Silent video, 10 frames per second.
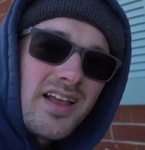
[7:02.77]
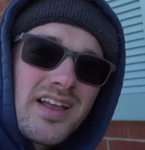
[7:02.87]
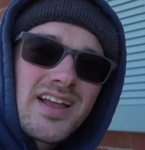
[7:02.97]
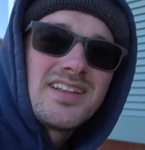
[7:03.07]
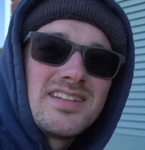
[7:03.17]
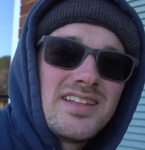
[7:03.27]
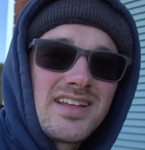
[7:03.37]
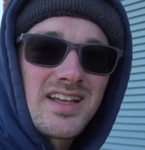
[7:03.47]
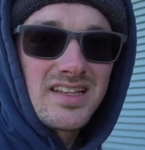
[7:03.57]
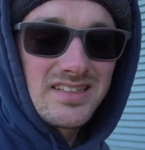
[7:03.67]
I got
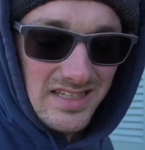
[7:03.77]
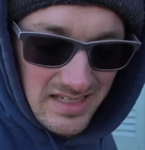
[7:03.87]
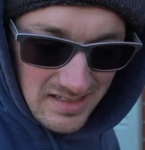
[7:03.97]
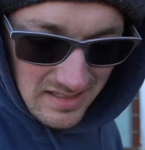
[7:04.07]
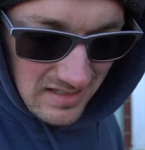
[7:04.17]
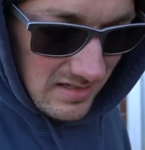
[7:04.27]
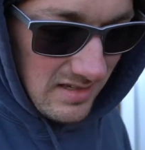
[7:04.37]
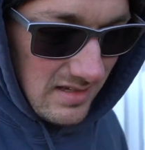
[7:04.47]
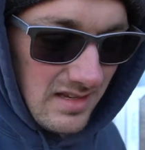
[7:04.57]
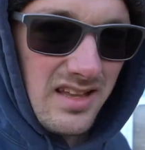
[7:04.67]
six,
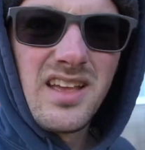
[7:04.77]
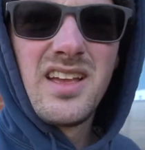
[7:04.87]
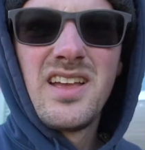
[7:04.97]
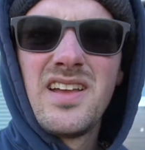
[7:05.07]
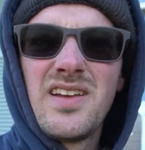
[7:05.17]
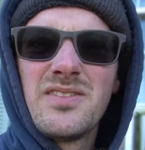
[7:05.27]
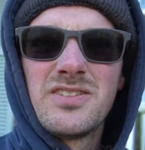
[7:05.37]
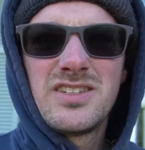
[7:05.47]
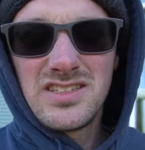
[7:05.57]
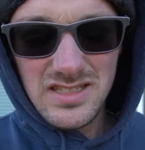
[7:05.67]

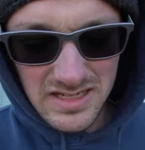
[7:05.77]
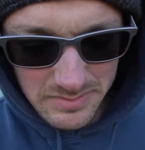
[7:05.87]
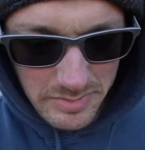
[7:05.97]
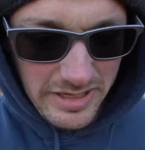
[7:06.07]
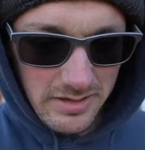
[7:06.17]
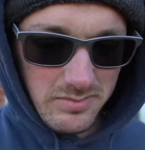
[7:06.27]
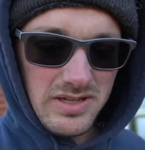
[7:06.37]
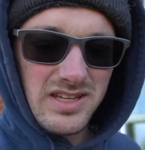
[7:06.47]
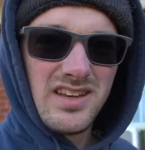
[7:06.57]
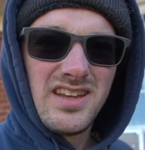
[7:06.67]
which is not bad,
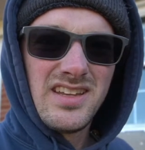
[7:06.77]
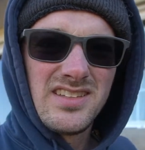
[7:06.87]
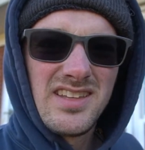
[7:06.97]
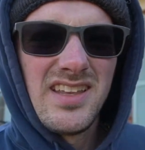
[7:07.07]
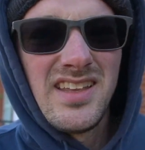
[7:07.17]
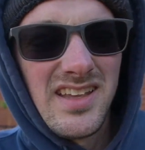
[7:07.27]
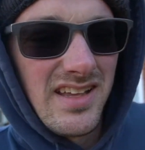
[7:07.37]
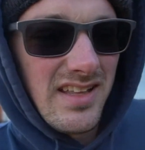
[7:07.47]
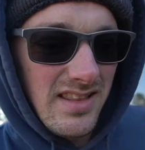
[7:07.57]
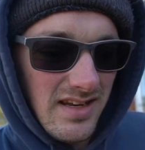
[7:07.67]
being as
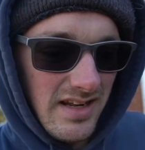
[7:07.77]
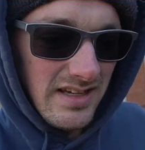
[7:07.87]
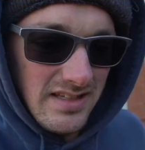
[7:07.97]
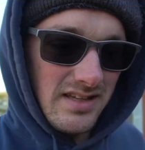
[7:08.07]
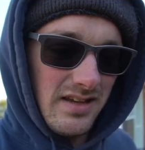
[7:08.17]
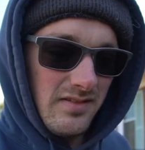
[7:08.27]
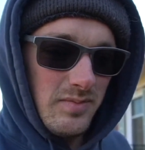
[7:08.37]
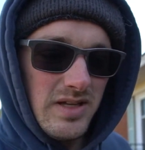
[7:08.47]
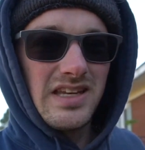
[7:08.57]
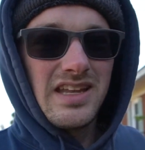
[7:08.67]
the nights have
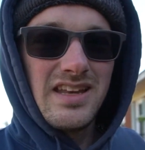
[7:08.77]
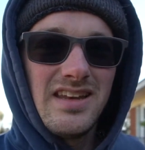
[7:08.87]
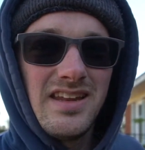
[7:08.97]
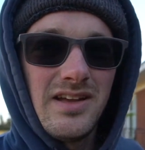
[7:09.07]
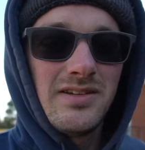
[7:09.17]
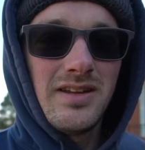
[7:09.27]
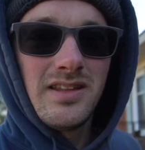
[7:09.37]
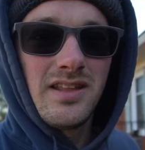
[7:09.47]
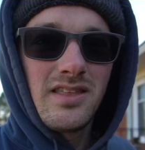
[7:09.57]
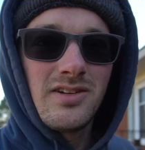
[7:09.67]
been getting down in the
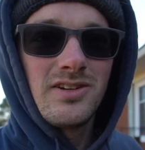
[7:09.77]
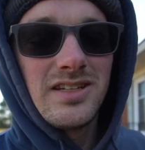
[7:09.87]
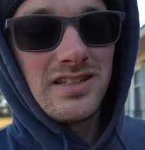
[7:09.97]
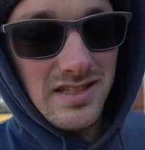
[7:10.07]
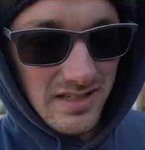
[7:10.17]
30s.